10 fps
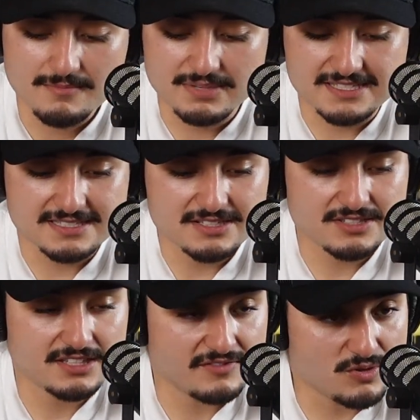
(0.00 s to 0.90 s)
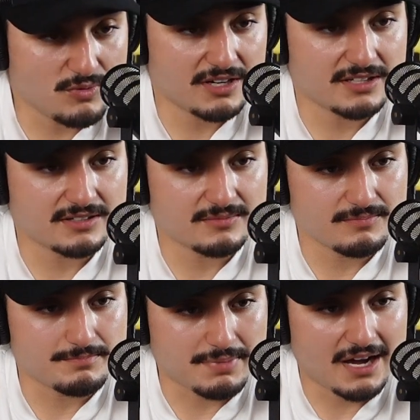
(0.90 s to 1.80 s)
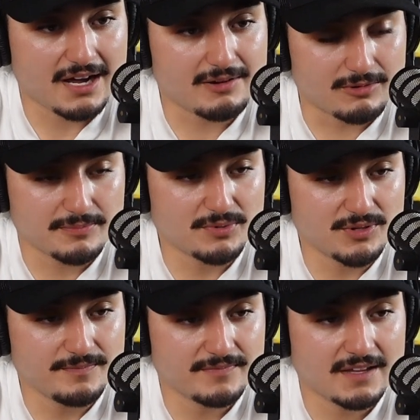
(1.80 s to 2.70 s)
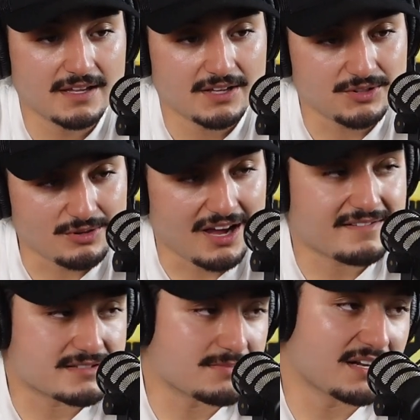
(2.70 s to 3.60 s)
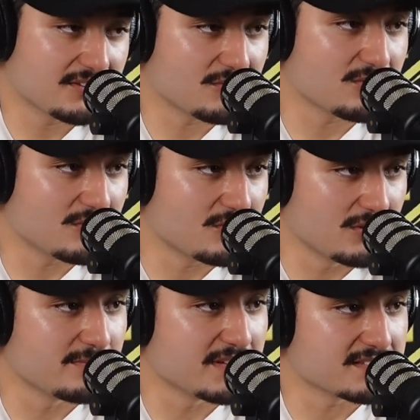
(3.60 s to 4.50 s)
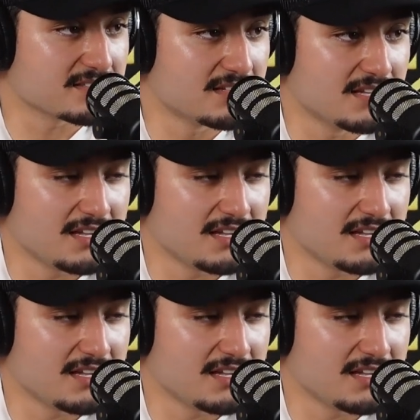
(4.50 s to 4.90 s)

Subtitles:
But essentially, if you want to buy Ripple, you have to buy it through Coinbase.